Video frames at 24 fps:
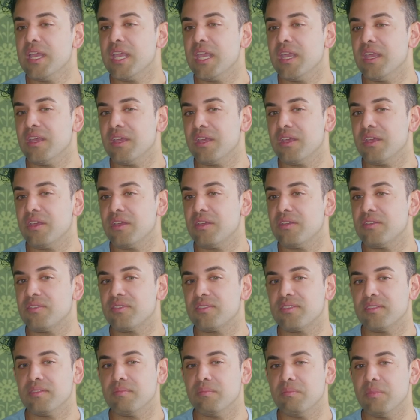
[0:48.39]

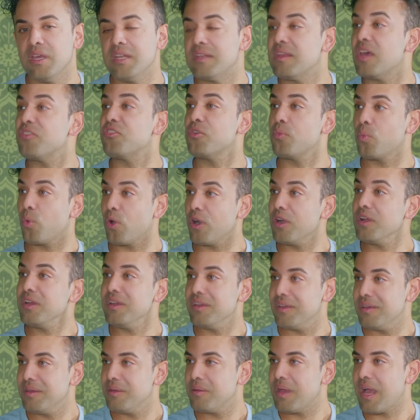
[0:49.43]
is it doesn't work